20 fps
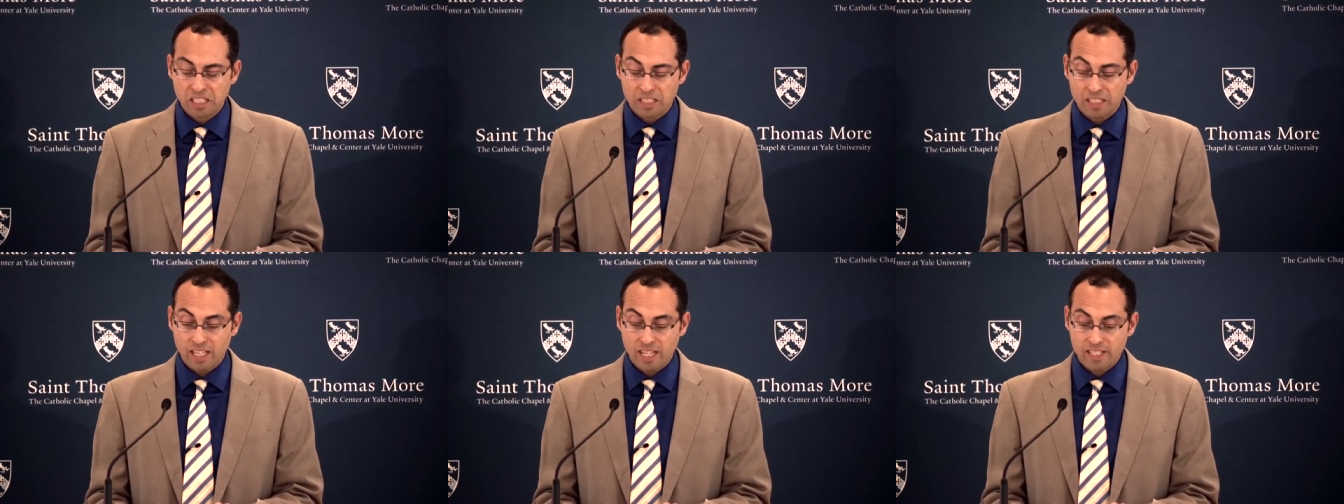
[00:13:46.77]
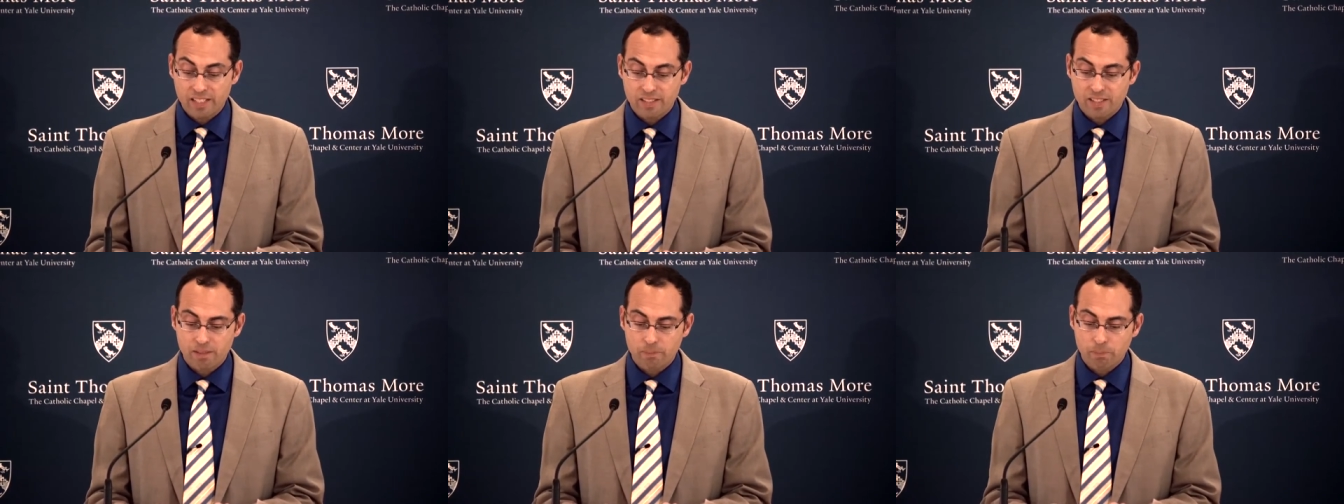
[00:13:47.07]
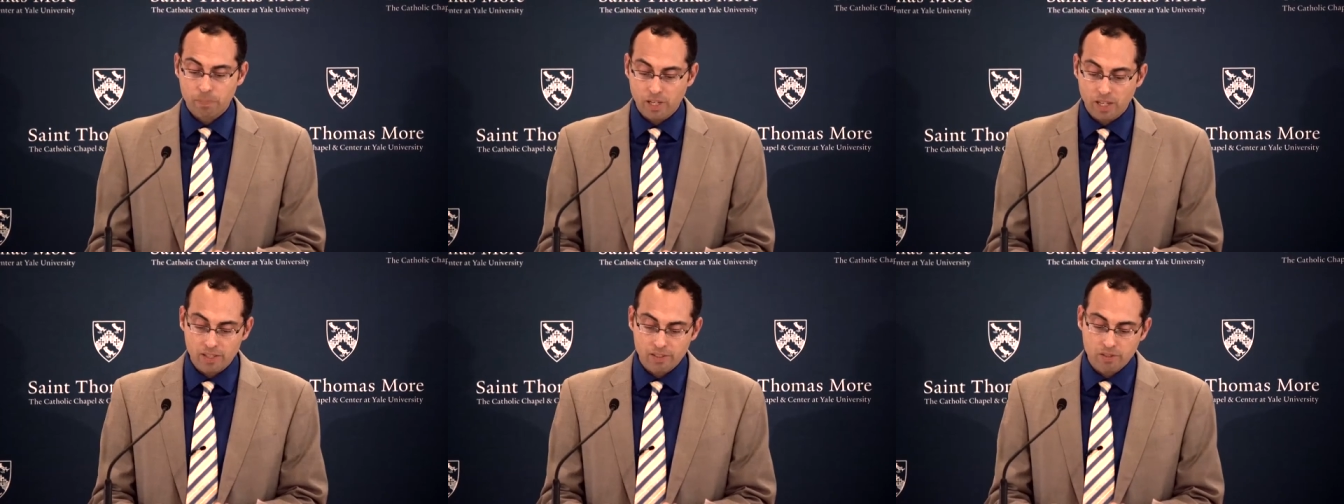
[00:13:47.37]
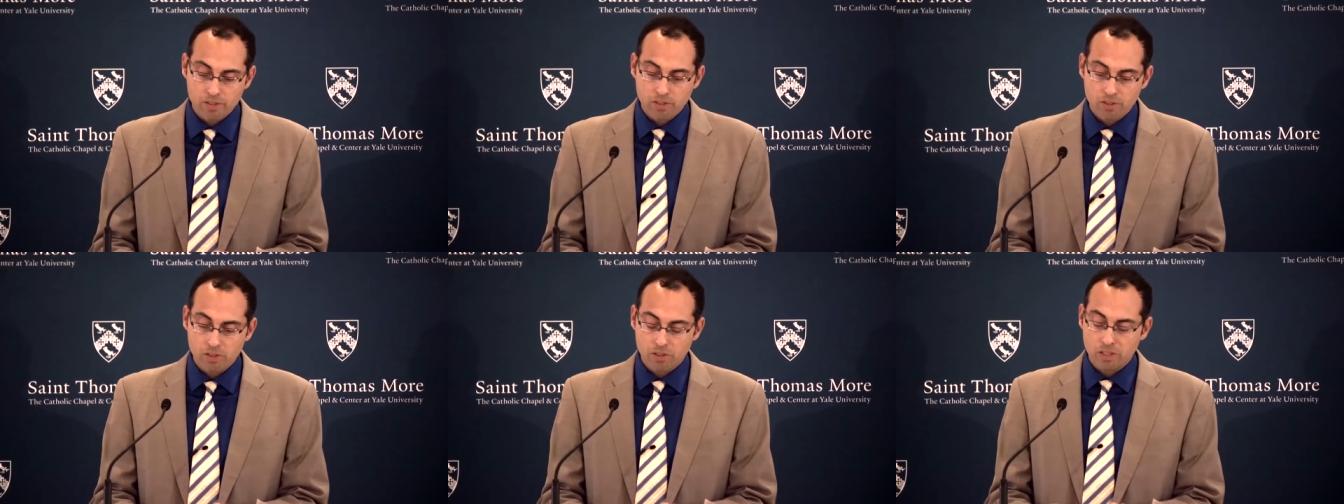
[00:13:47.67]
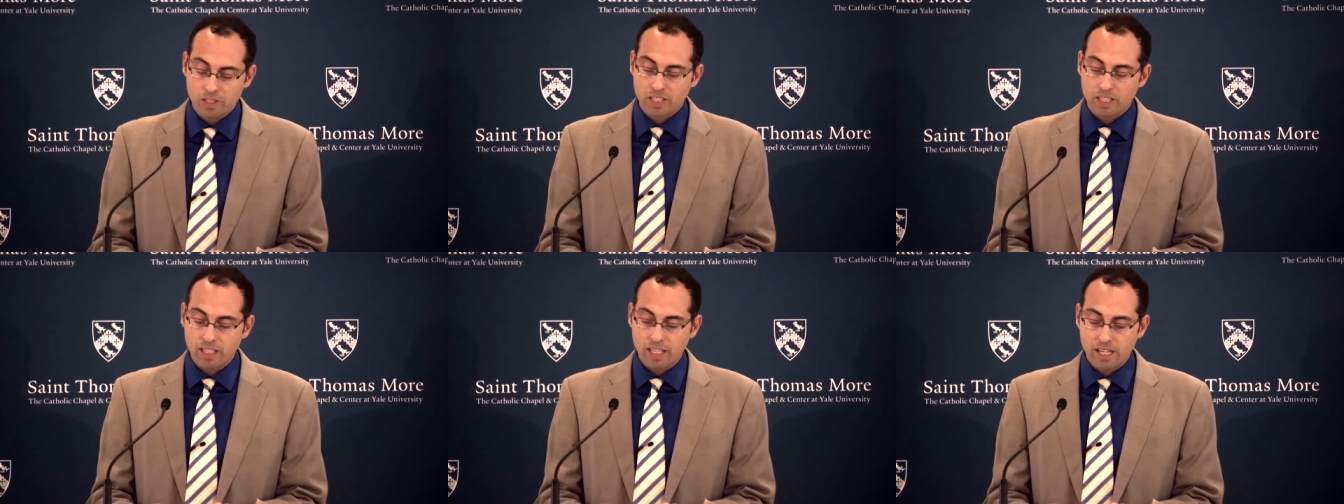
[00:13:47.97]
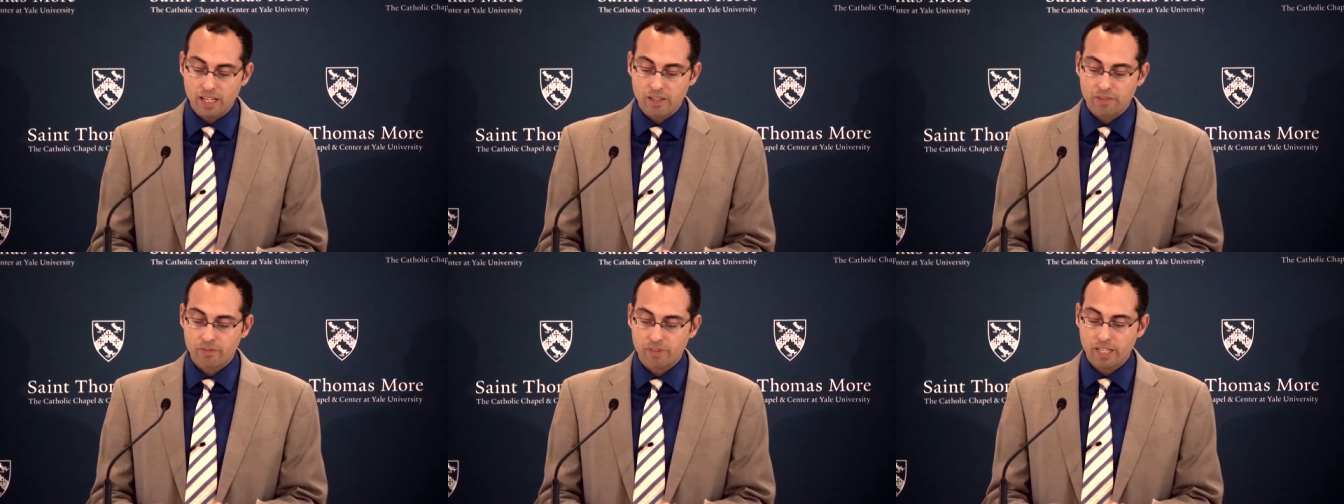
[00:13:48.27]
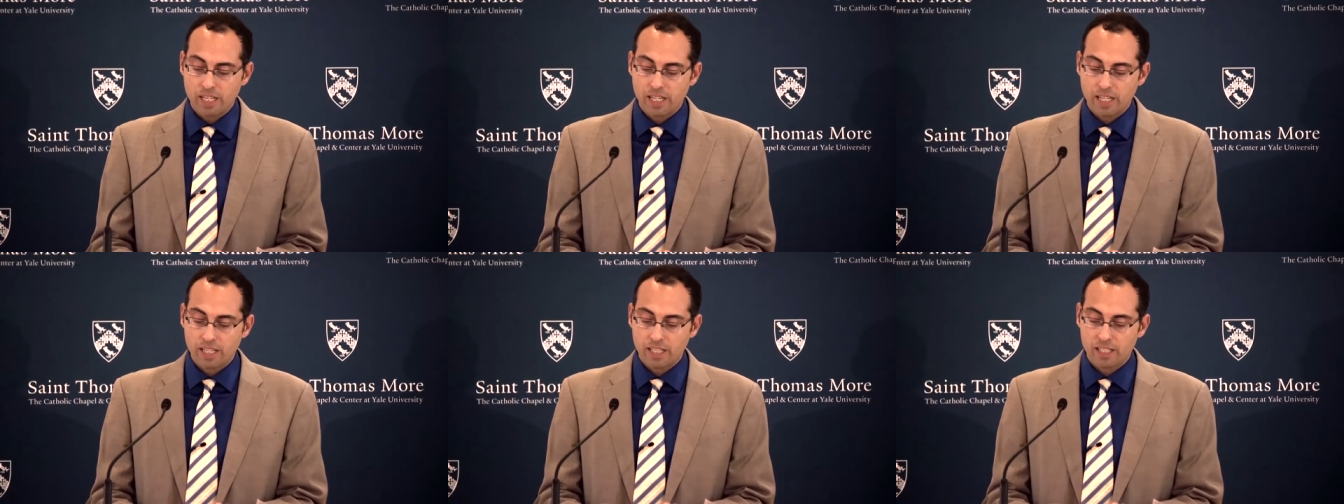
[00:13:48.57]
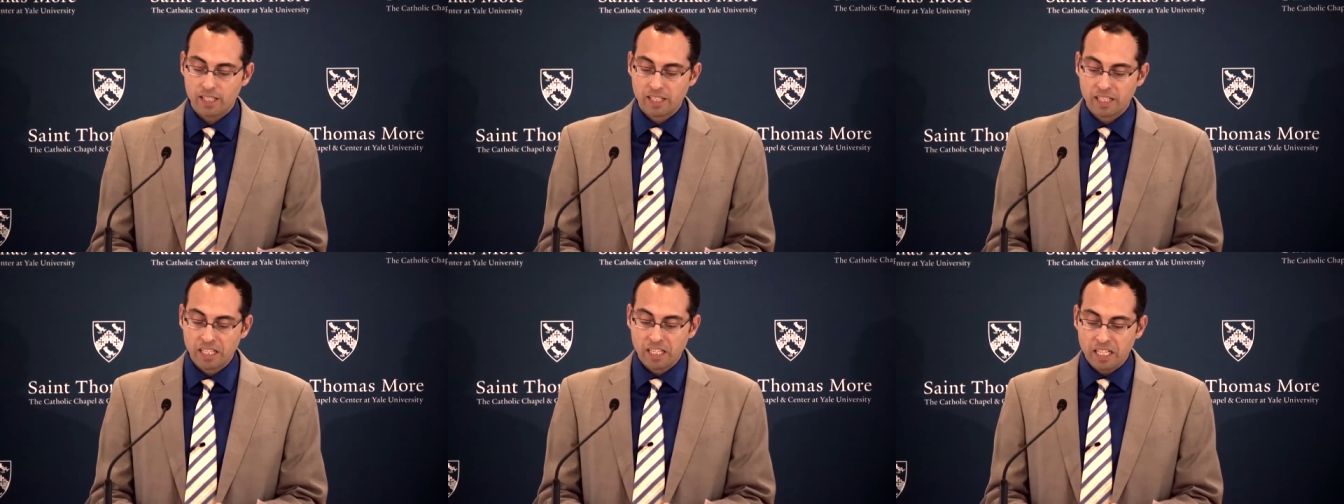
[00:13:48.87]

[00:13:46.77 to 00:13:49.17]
lines that puzzle or clarify,